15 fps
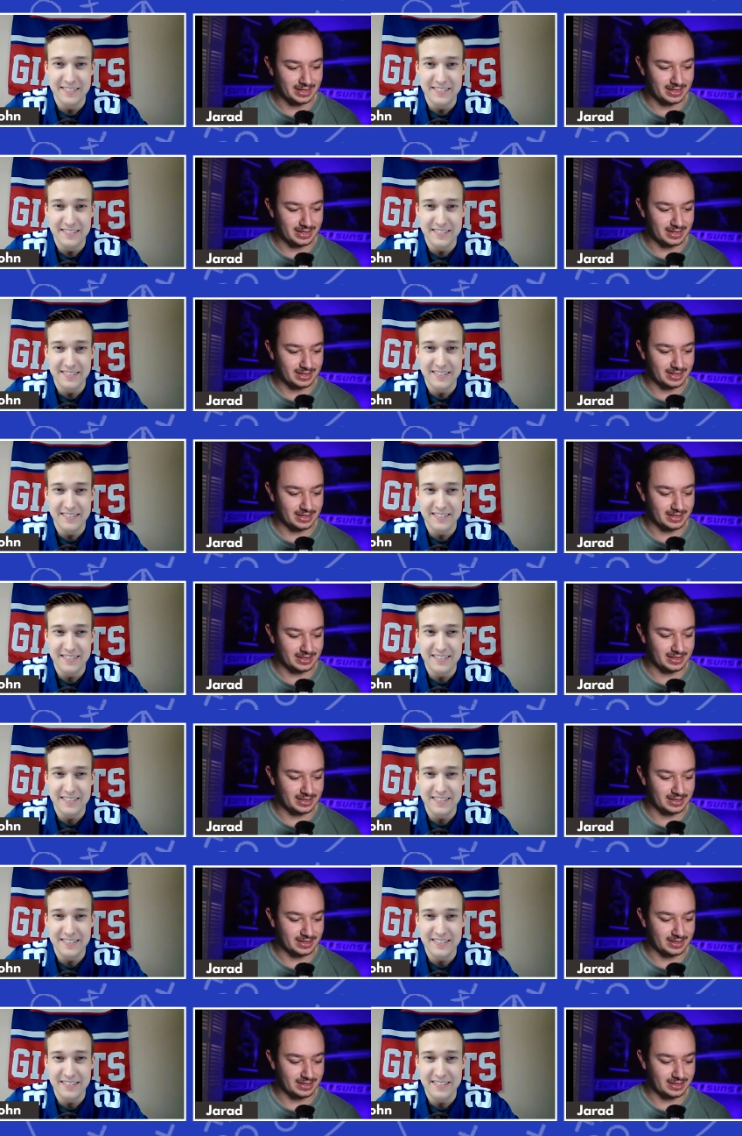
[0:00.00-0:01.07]

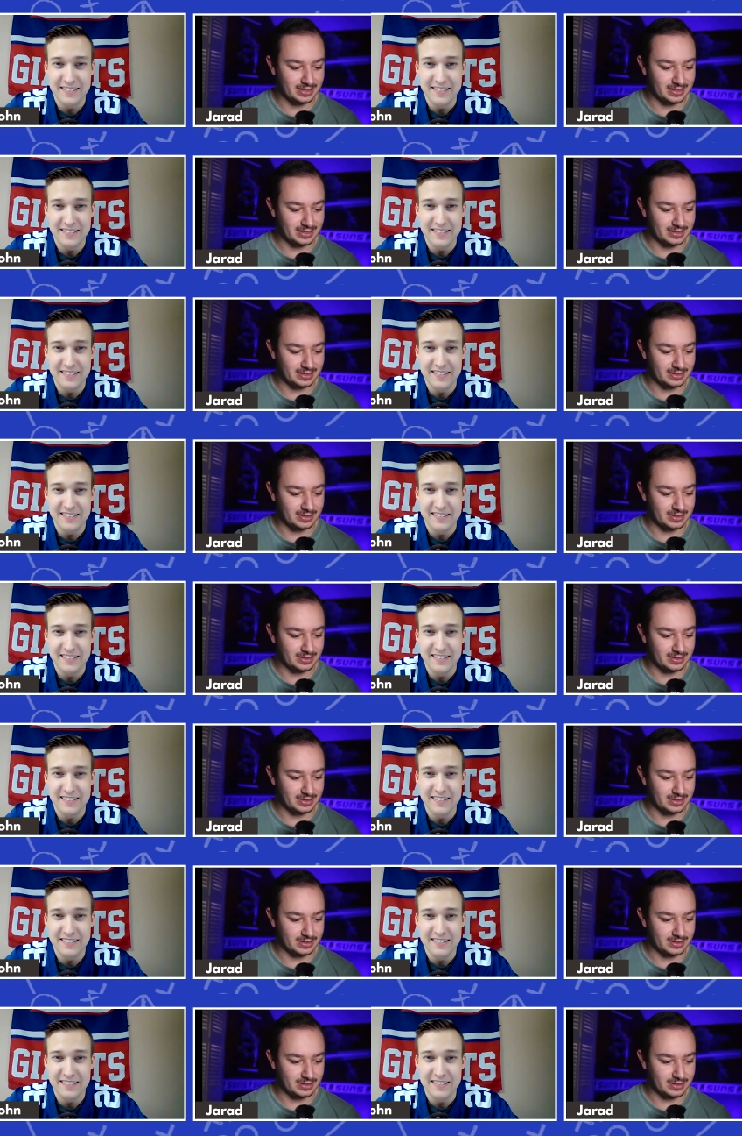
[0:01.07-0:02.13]

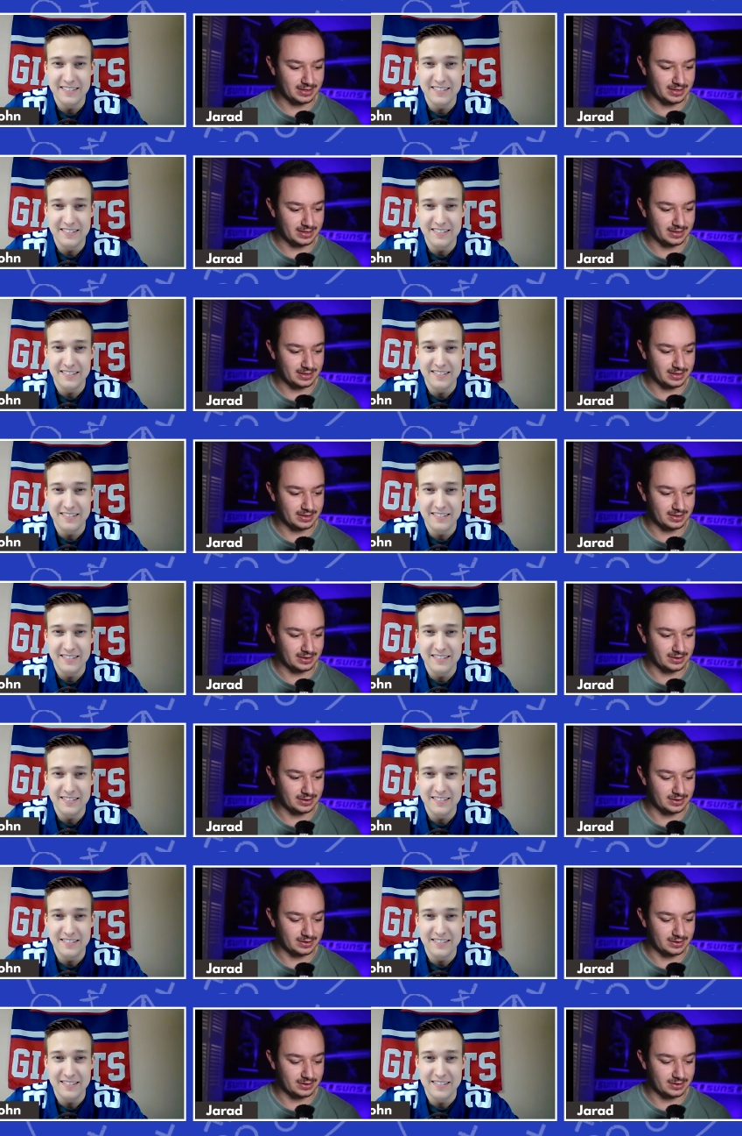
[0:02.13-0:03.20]

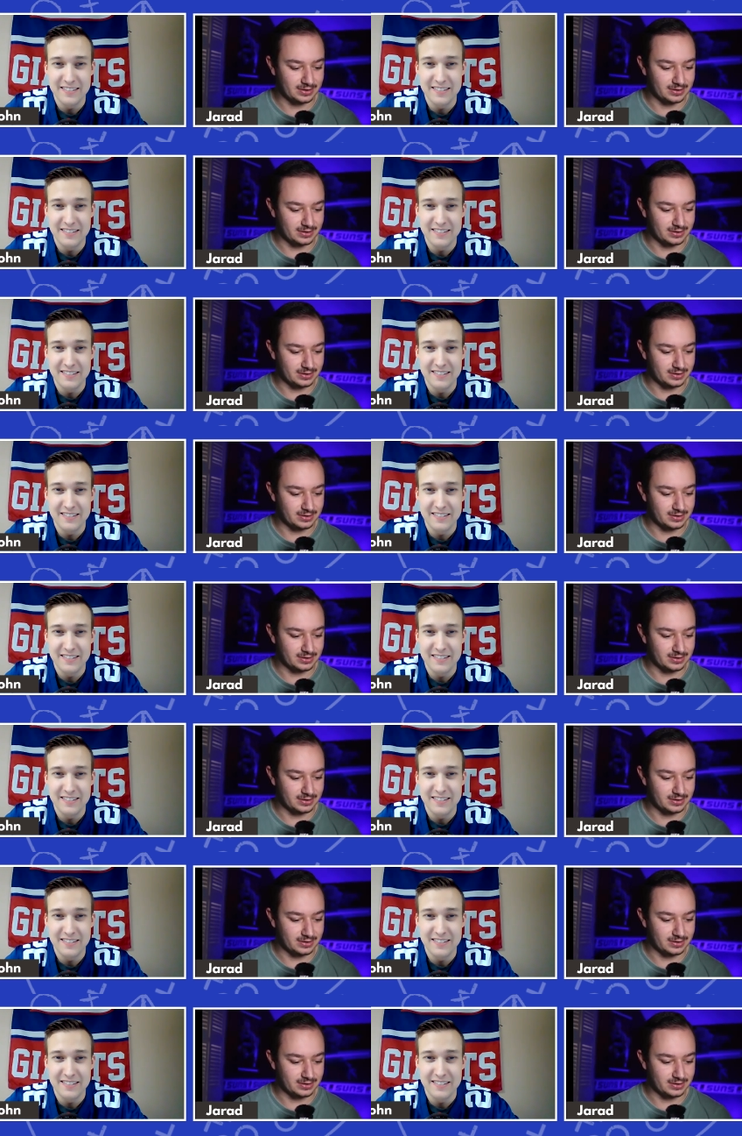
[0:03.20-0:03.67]
No one is speaking in this clip.